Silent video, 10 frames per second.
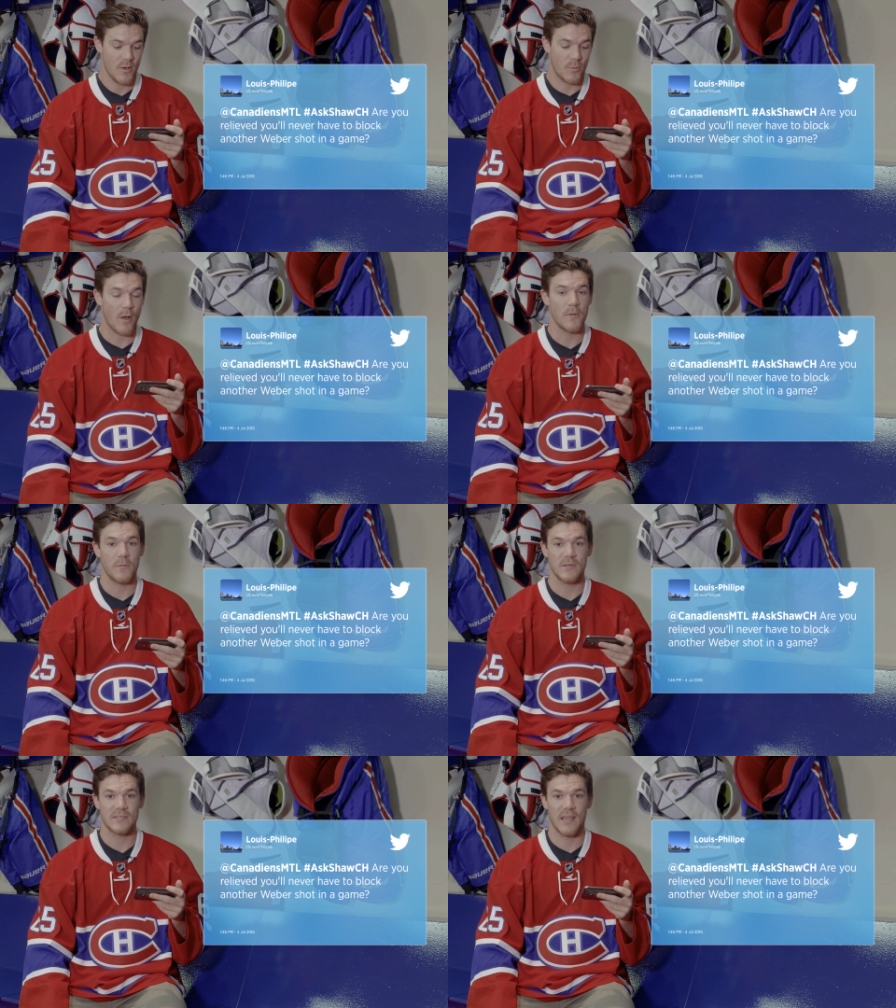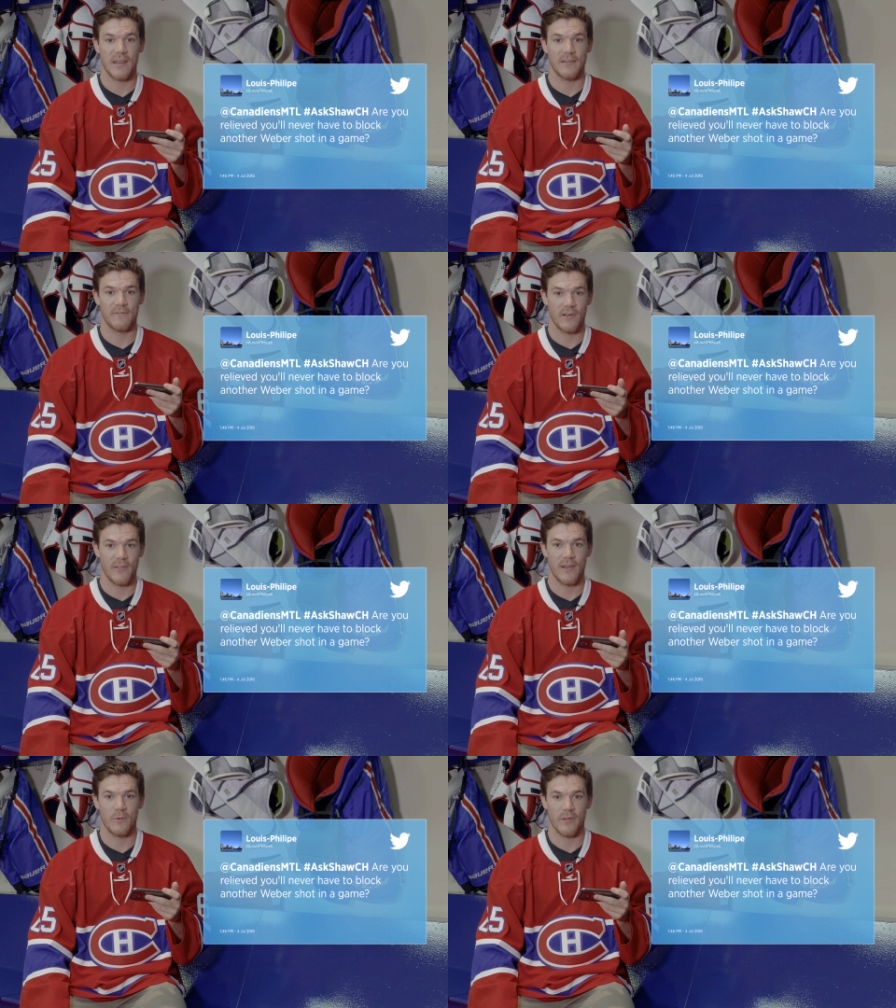probably be standing in front
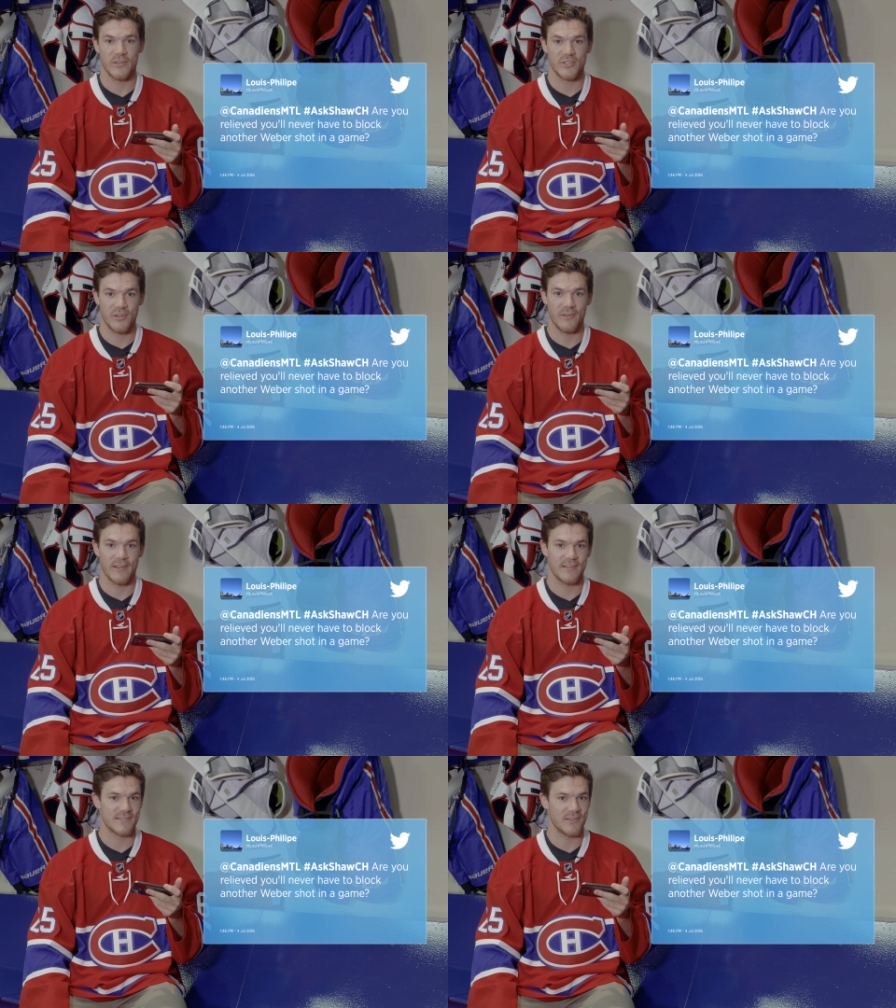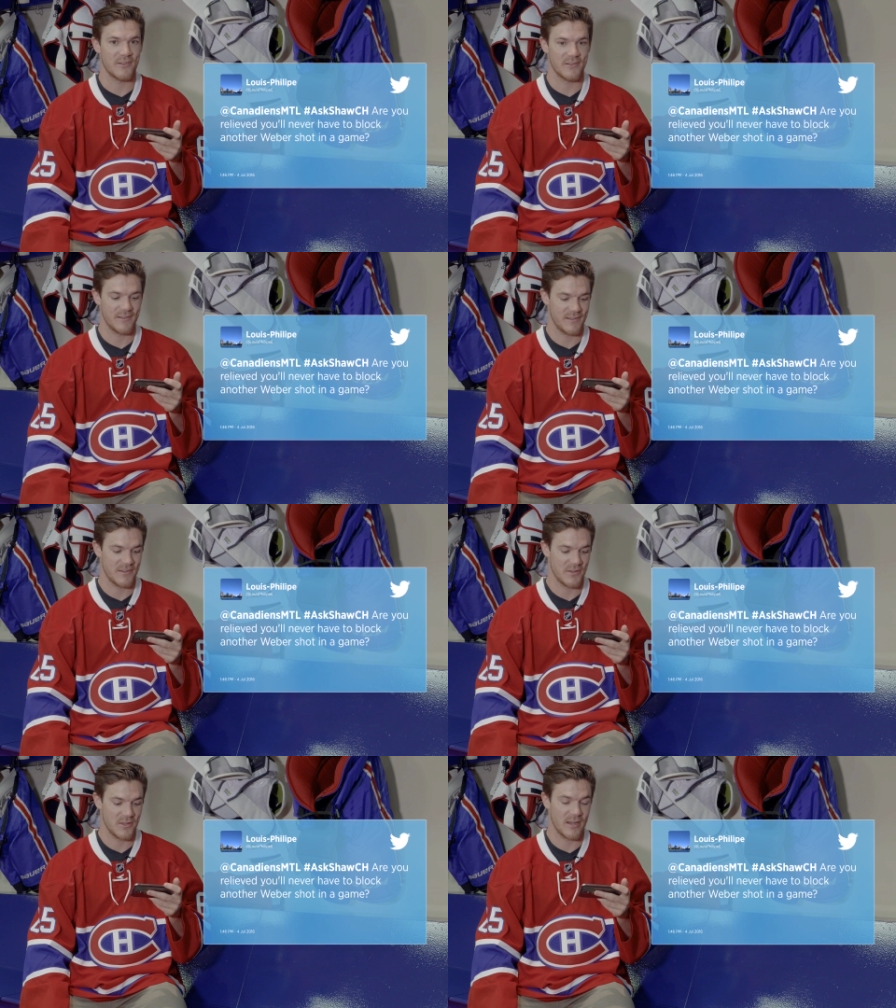of the net while he's shooting it, so
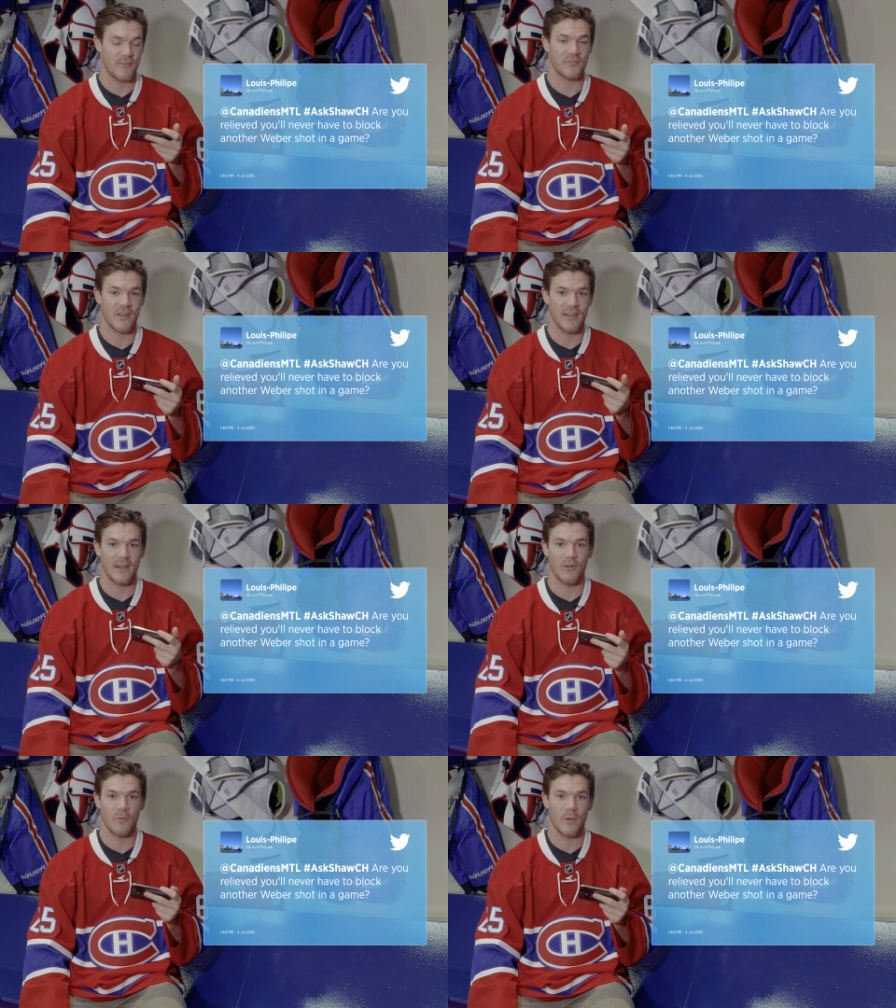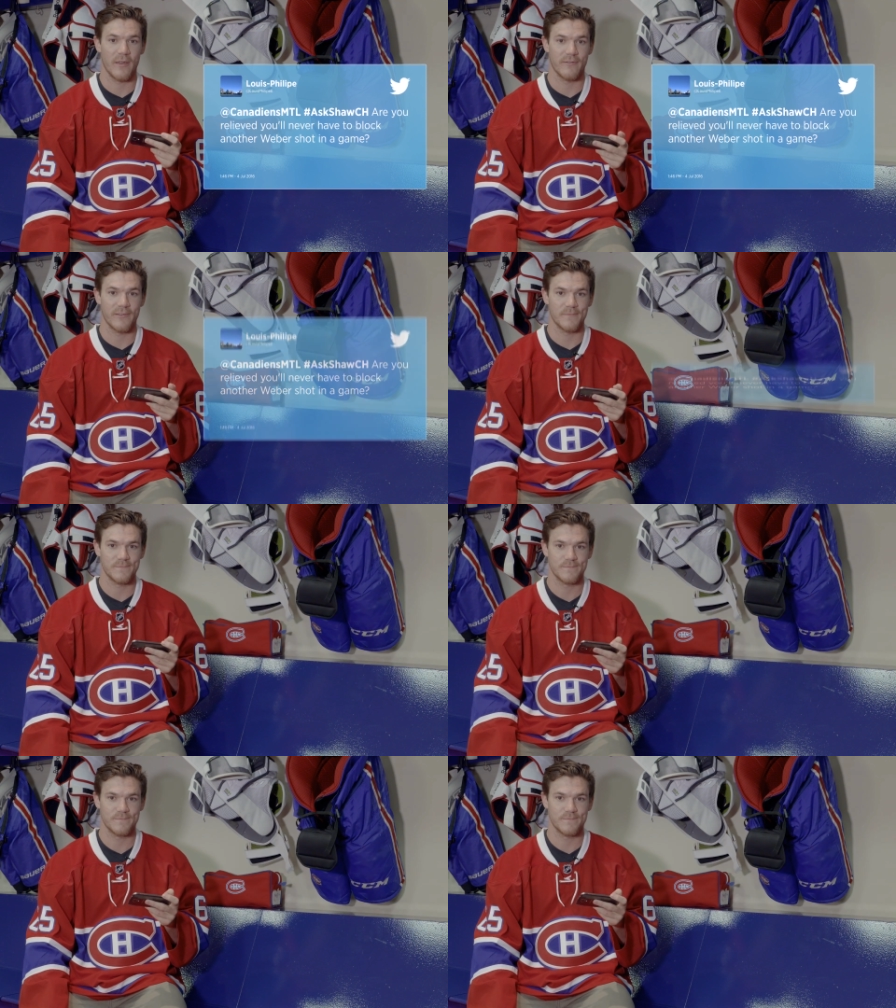I'm gonna have to try to get out of the way of it.